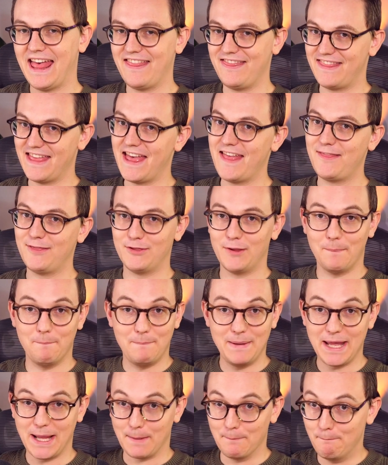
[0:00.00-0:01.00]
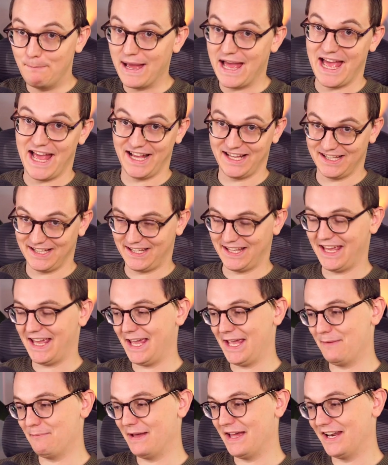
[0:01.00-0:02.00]
And then the big bang
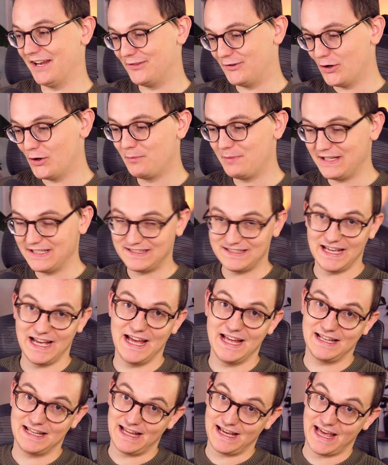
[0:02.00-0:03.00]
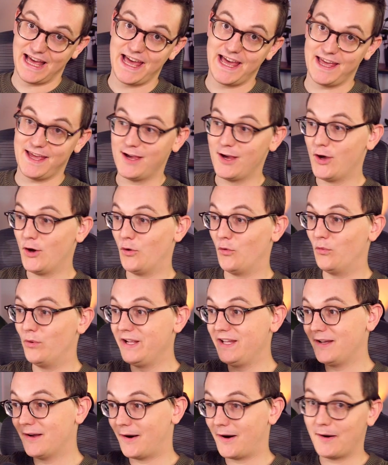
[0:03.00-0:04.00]
came and Adobe said like, hey,
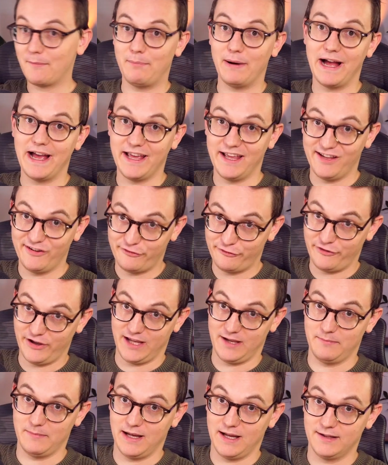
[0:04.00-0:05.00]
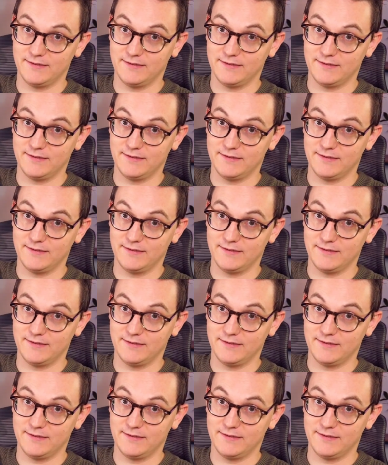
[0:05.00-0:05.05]
we are buying Figma.